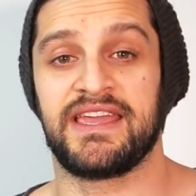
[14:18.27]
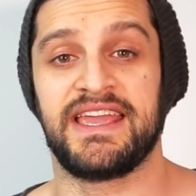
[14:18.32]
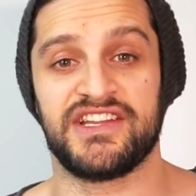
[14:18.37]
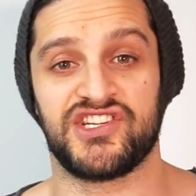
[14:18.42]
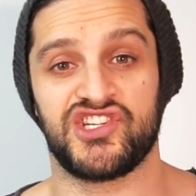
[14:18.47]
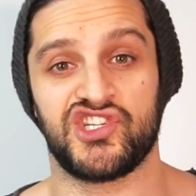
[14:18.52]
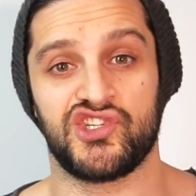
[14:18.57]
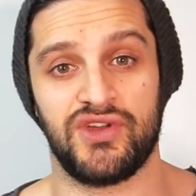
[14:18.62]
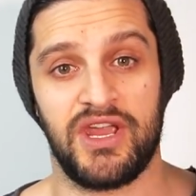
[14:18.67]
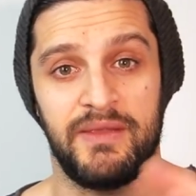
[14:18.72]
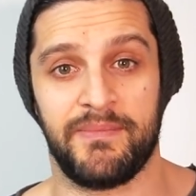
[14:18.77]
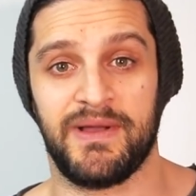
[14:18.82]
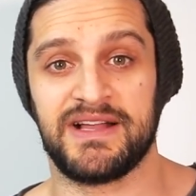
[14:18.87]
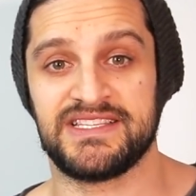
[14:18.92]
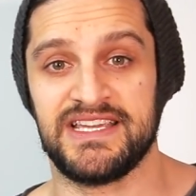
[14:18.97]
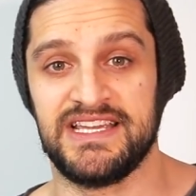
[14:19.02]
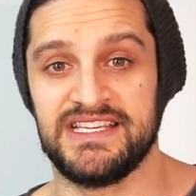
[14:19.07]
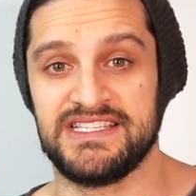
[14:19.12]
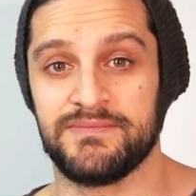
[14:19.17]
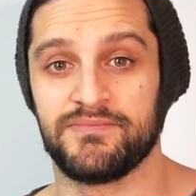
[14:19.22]
Get straight back
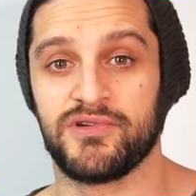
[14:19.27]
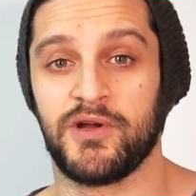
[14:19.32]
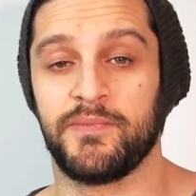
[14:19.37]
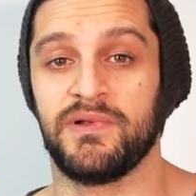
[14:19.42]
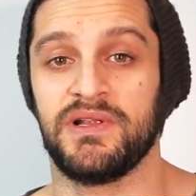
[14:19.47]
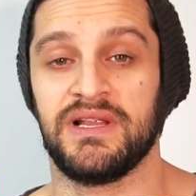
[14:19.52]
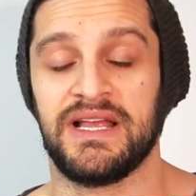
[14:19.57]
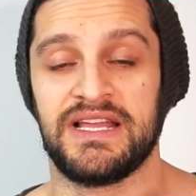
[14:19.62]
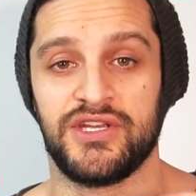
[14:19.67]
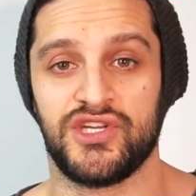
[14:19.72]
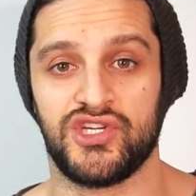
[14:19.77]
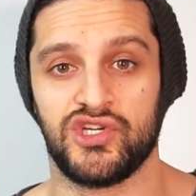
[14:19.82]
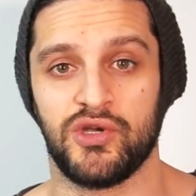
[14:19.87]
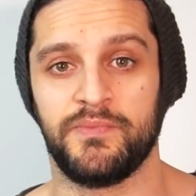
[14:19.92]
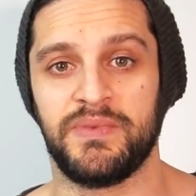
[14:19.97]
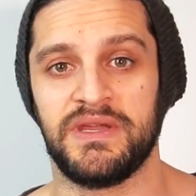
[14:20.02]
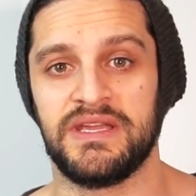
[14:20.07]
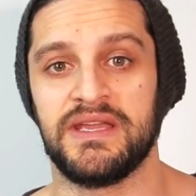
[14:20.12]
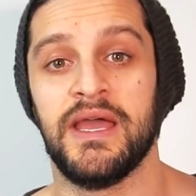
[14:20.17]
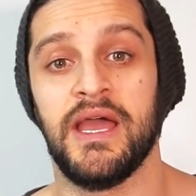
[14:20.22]
to eating properly like you
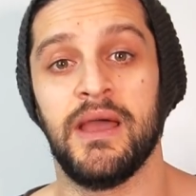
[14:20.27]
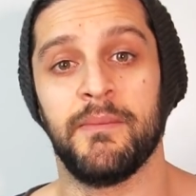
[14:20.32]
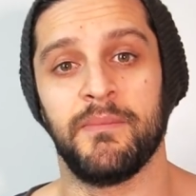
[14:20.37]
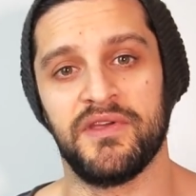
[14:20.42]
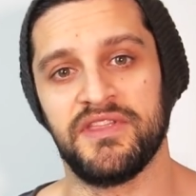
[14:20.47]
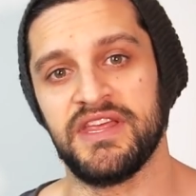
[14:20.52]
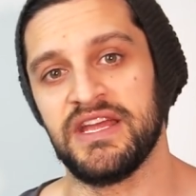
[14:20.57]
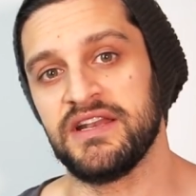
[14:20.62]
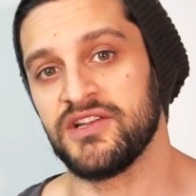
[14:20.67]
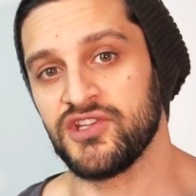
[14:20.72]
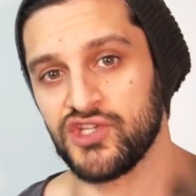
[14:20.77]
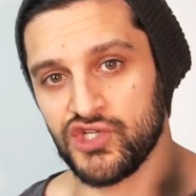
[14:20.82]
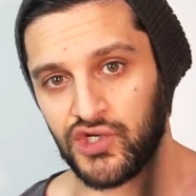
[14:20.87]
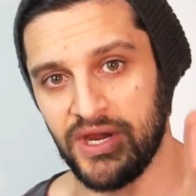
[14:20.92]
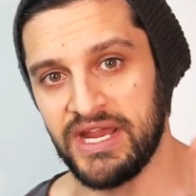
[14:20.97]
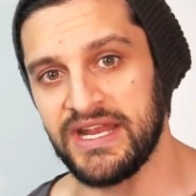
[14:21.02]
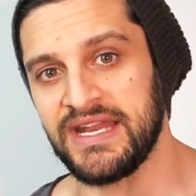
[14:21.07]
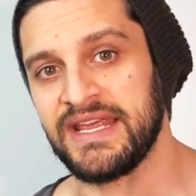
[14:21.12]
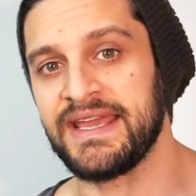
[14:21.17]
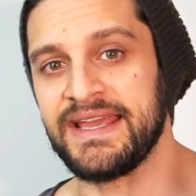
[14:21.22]
should be, but then
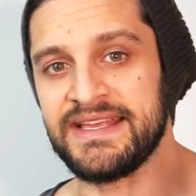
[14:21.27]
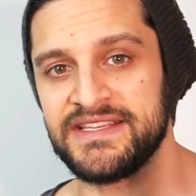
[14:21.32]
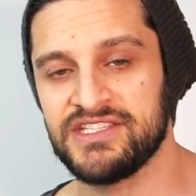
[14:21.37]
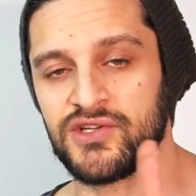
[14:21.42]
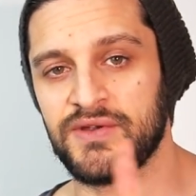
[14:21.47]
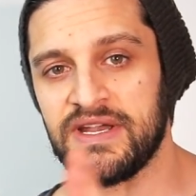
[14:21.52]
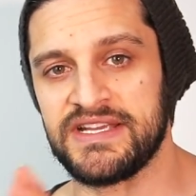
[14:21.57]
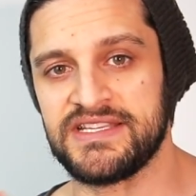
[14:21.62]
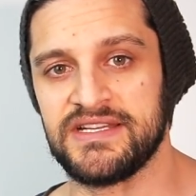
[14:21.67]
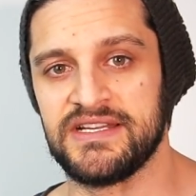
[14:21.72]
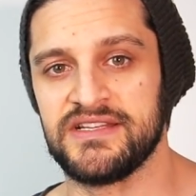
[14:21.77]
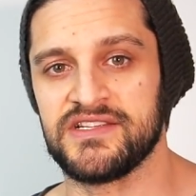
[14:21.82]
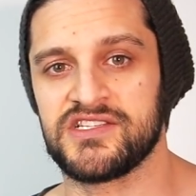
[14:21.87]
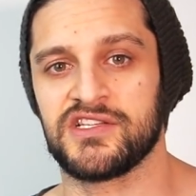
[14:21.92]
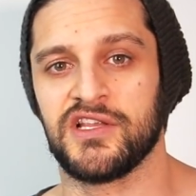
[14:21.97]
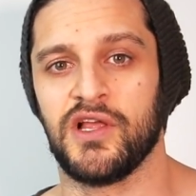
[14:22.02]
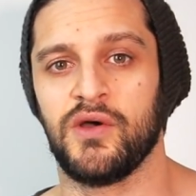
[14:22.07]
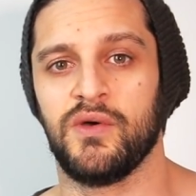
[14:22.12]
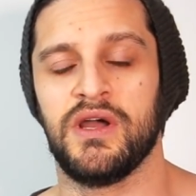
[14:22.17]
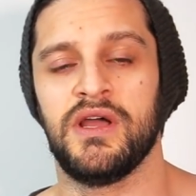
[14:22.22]
training integrated in
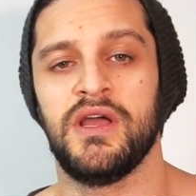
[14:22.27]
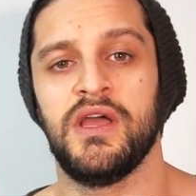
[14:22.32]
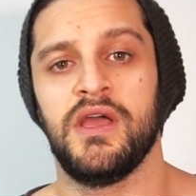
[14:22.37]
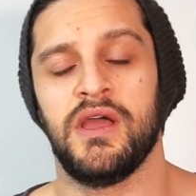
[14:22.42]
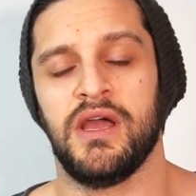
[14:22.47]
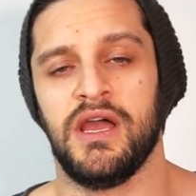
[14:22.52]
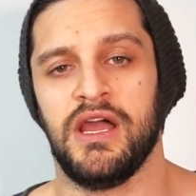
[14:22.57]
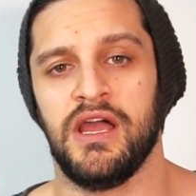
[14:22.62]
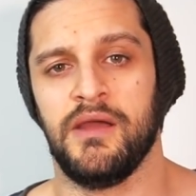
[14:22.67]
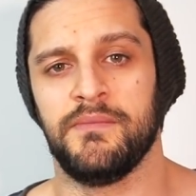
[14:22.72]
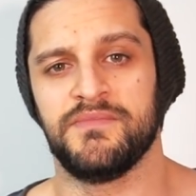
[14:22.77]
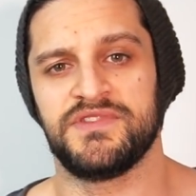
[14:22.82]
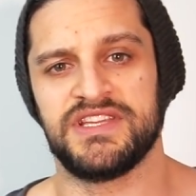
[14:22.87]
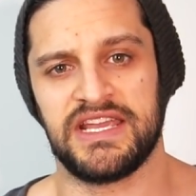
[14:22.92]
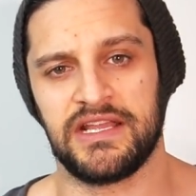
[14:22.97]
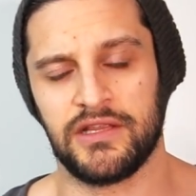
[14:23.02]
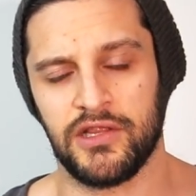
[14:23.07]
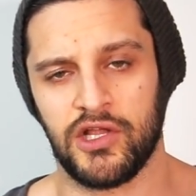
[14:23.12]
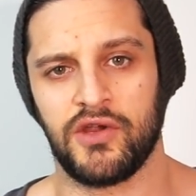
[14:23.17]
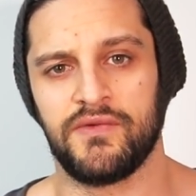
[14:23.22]
slower, um,
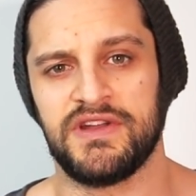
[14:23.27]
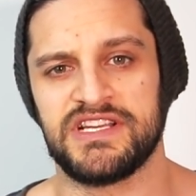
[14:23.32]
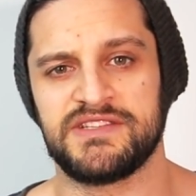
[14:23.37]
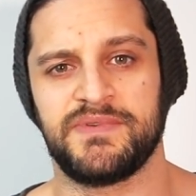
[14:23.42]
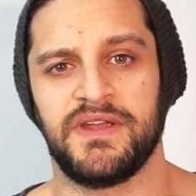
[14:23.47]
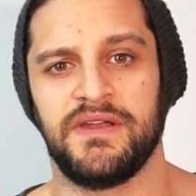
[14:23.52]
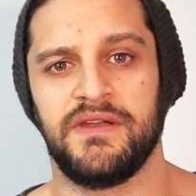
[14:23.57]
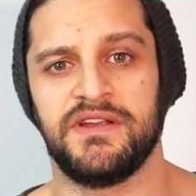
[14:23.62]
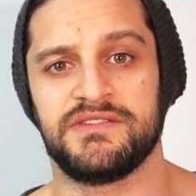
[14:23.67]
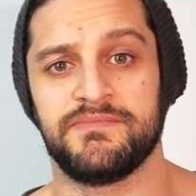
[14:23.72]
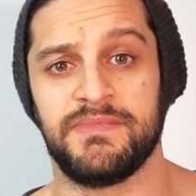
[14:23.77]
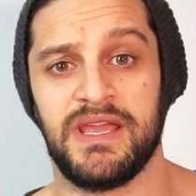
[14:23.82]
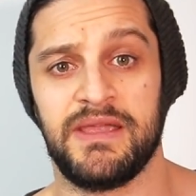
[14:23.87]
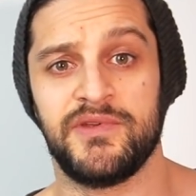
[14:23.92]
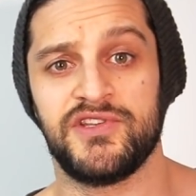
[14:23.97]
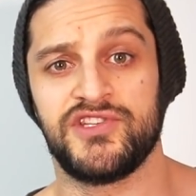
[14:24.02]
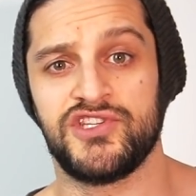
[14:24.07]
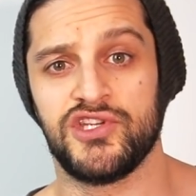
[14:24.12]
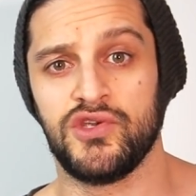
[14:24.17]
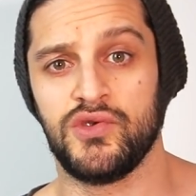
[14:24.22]
taking longer rest periods,
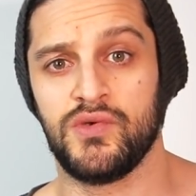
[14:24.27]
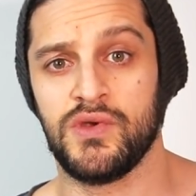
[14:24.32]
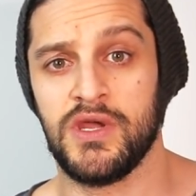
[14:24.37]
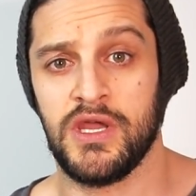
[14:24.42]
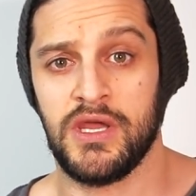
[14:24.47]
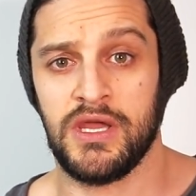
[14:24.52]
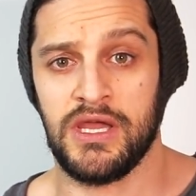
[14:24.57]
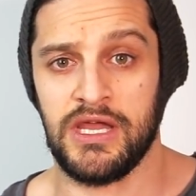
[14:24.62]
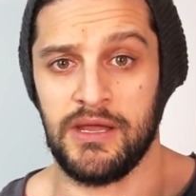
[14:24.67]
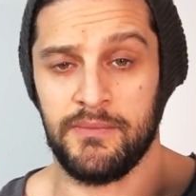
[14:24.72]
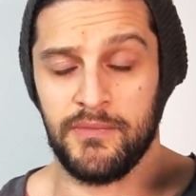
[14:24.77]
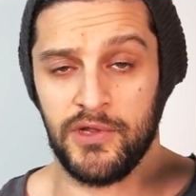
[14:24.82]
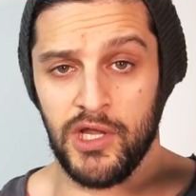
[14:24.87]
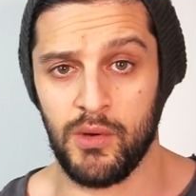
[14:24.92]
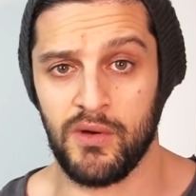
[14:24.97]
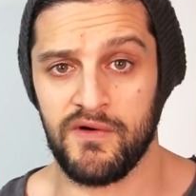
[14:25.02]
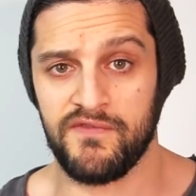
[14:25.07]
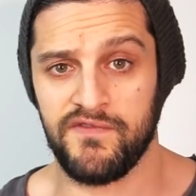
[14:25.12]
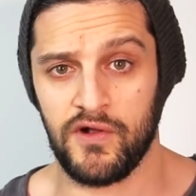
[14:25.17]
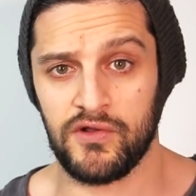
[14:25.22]
maybe do um,
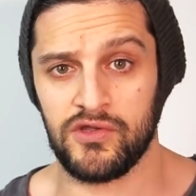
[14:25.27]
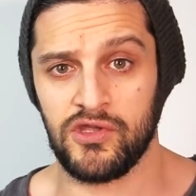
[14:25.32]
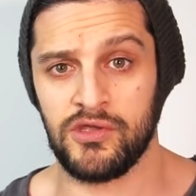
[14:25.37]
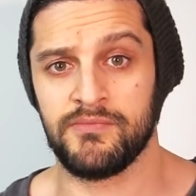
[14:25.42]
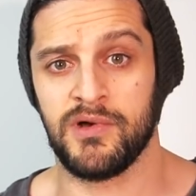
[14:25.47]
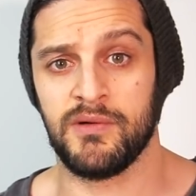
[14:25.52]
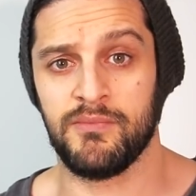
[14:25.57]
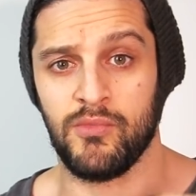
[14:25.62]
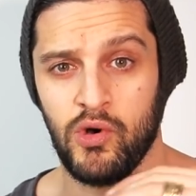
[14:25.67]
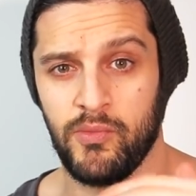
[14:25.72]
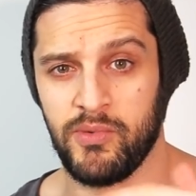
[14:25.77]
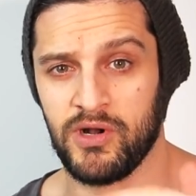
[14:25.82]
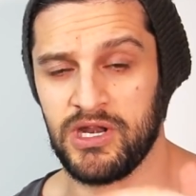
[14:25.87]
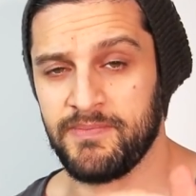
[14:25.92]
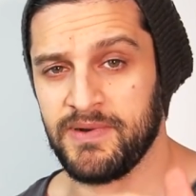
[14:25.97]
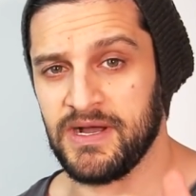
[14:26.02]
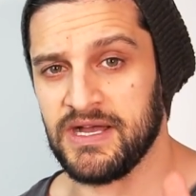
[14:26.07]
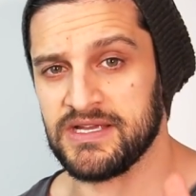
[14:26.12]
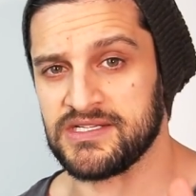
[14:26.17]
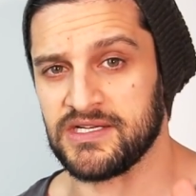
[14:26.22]
lower volume but more body
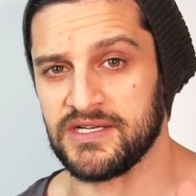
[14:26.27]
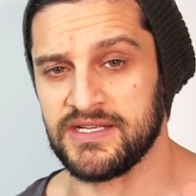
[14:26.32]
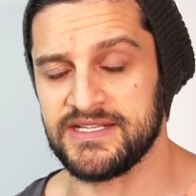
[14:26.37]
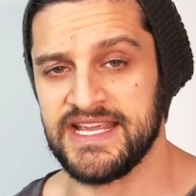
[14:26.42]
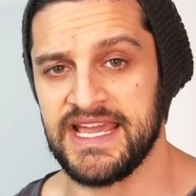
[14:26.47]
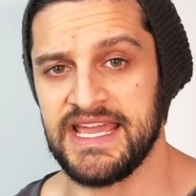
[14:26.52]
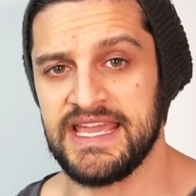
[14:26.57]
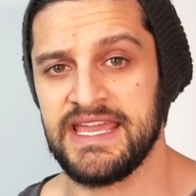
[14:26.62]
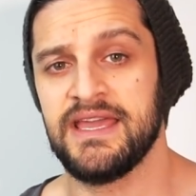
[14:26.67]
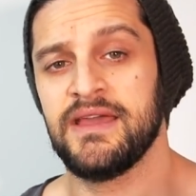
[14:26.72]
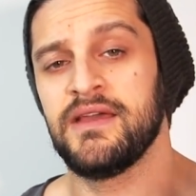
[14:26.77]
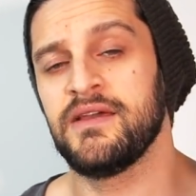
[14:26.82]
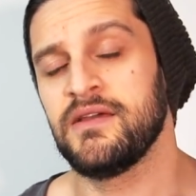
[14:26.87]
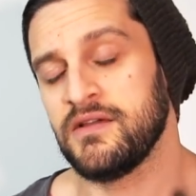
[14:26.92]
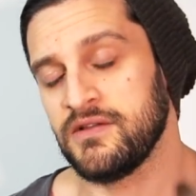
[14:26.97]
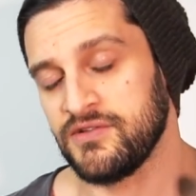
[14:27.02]
parts on a day.